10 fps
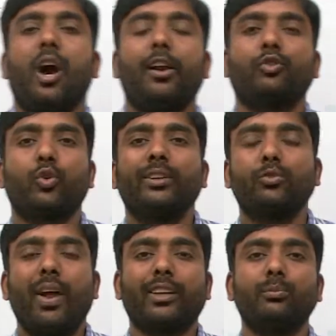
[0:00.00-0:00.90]
Hello
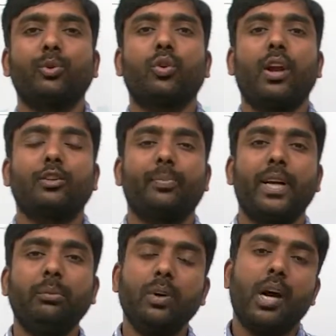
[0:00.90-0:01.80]
students, welcome to
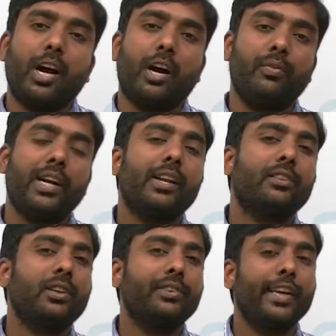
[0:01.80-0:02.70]
KlassPM. We are
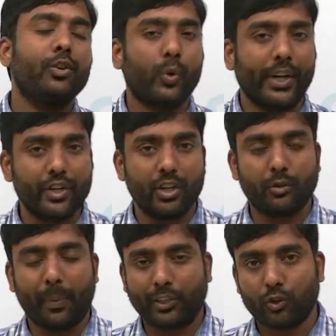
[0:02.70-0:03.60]
discussing rotational
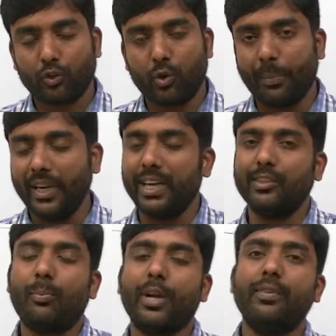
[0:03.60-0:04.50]
spectroscopy. In
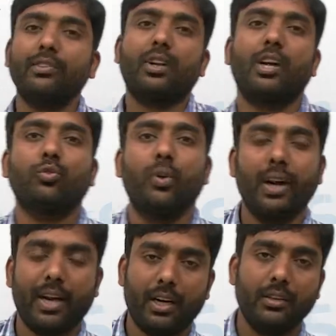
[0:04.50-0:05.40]
the previous class we
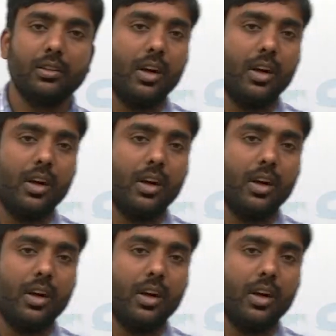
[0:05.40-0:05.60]
learned